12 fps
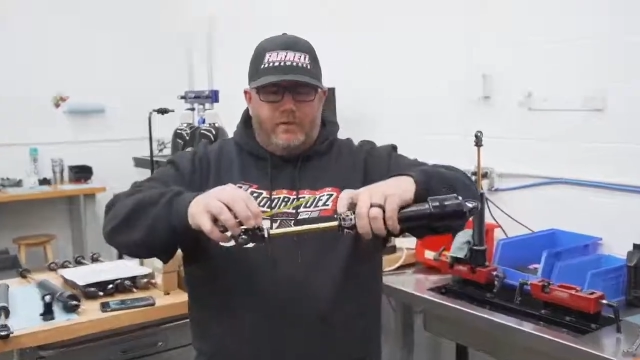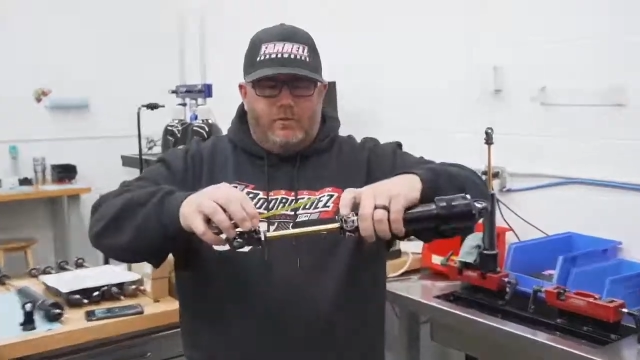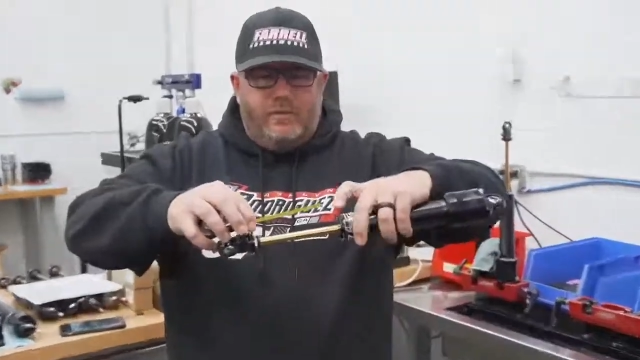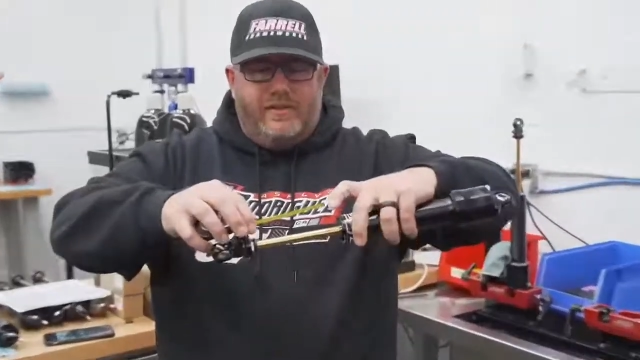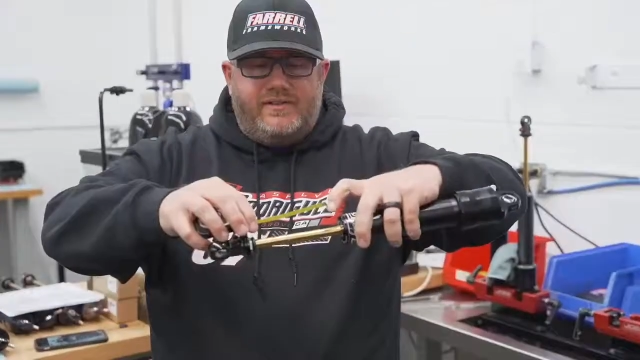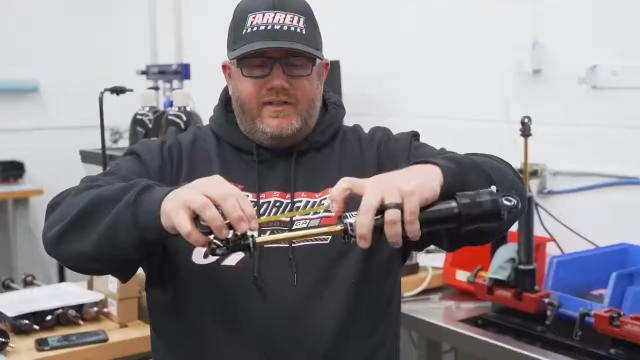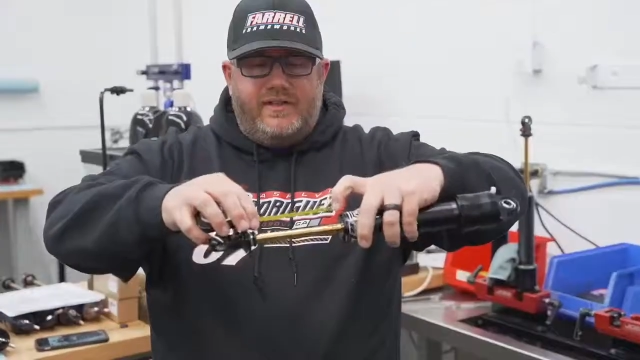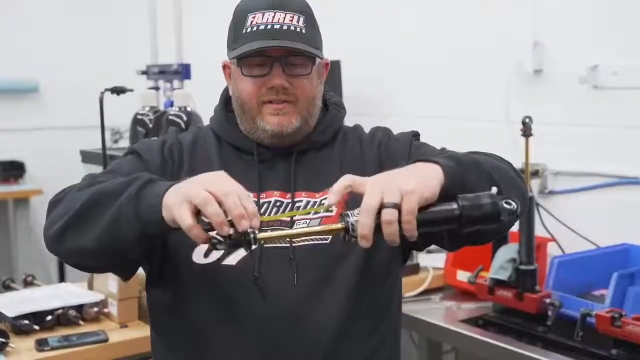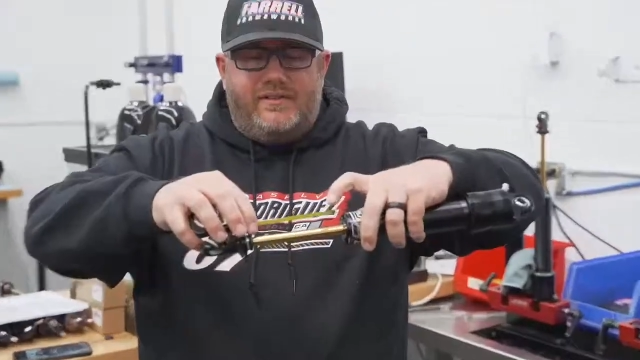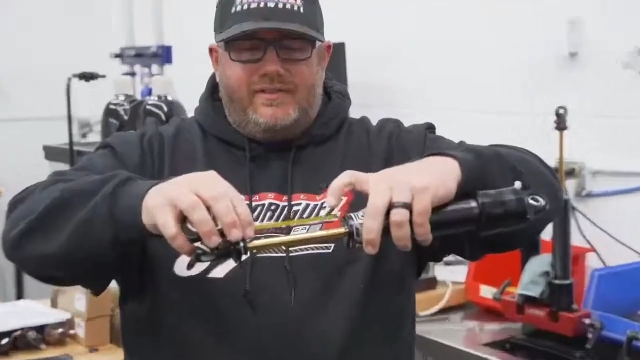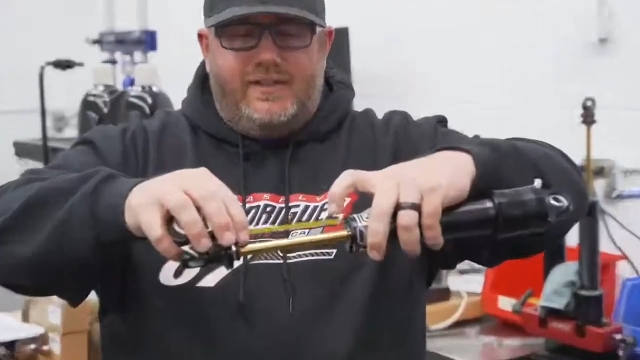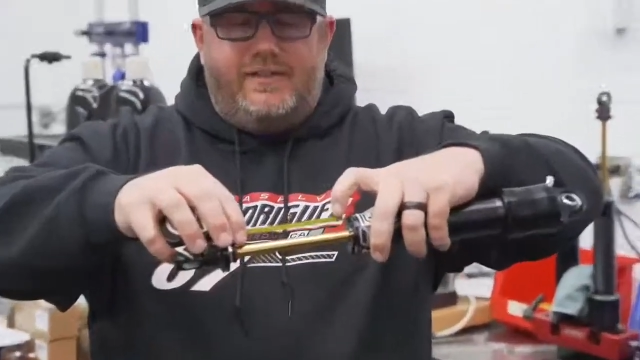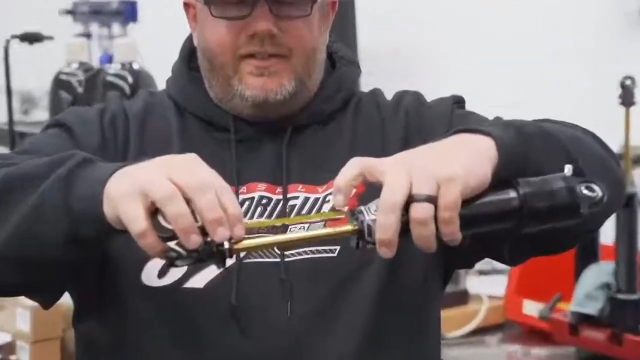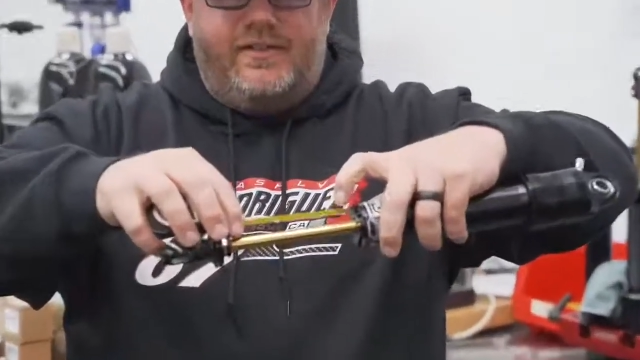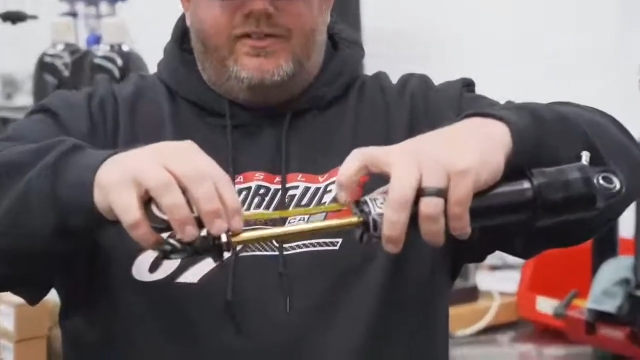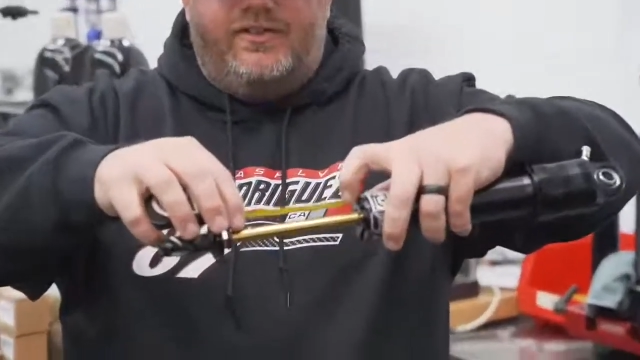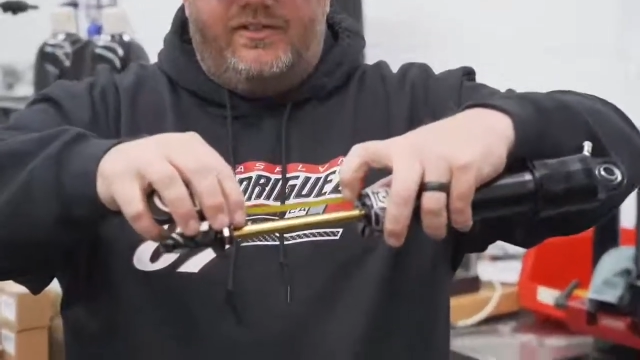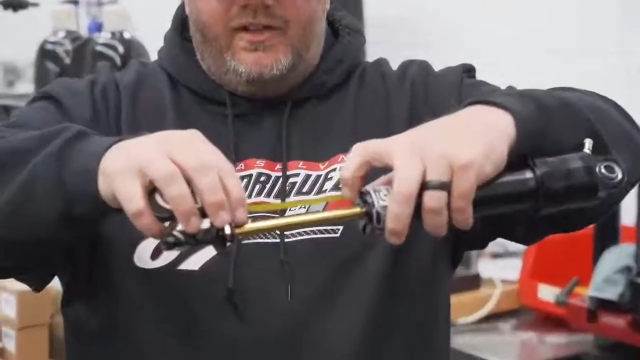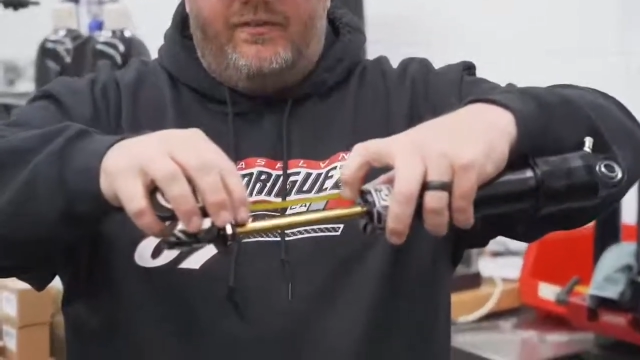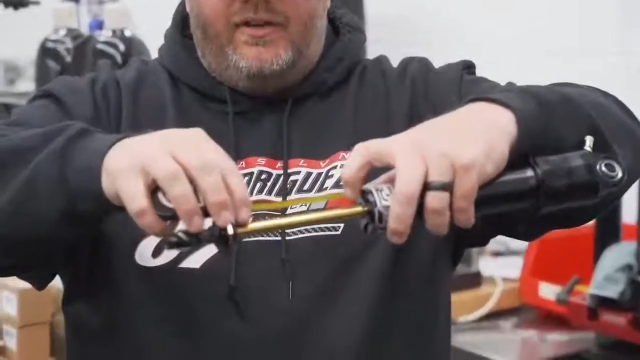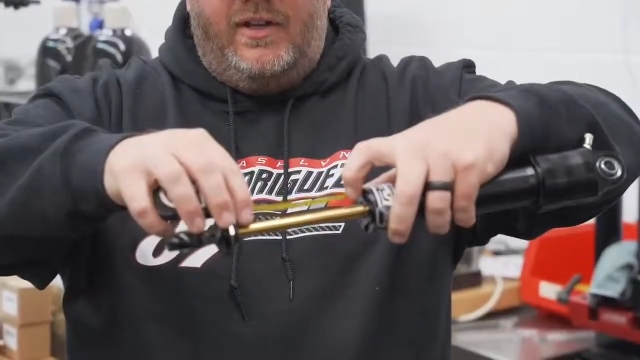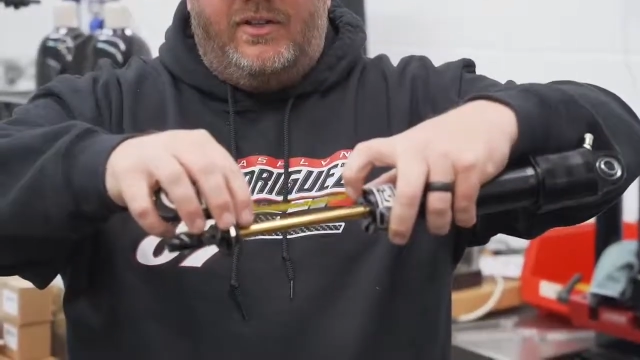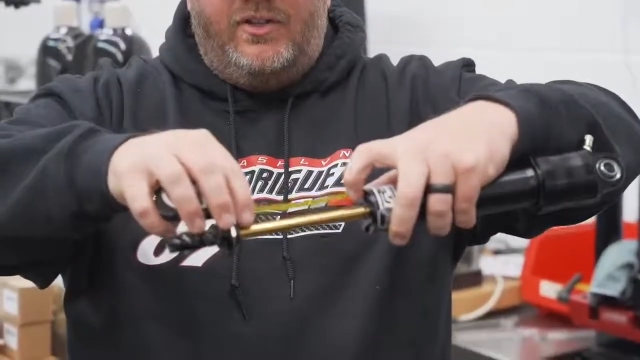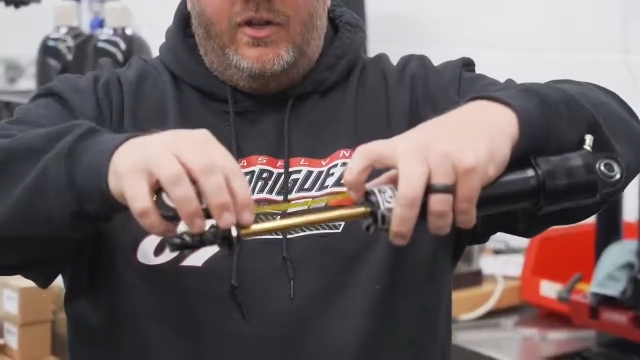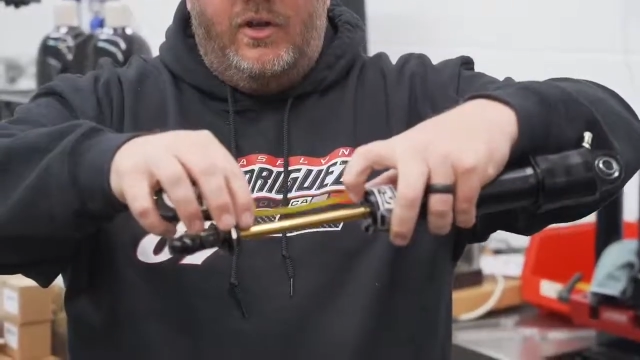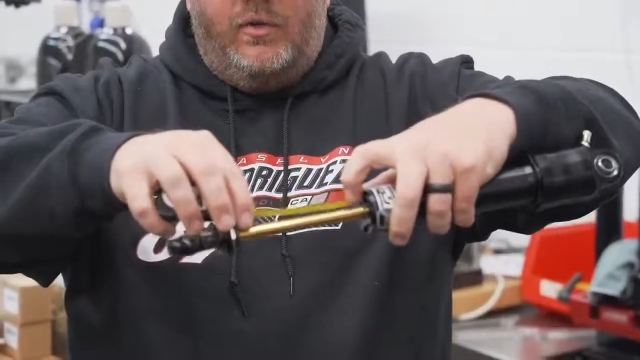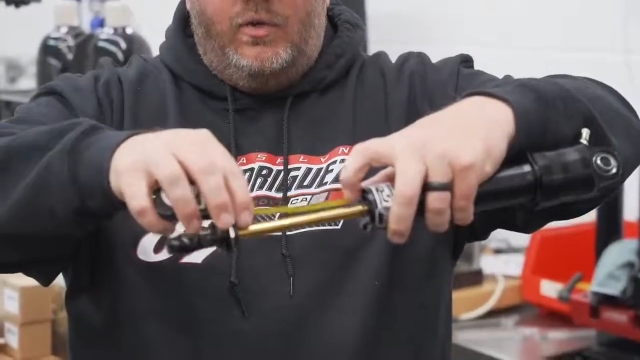When we say it's a 6-inch, a 7-inch,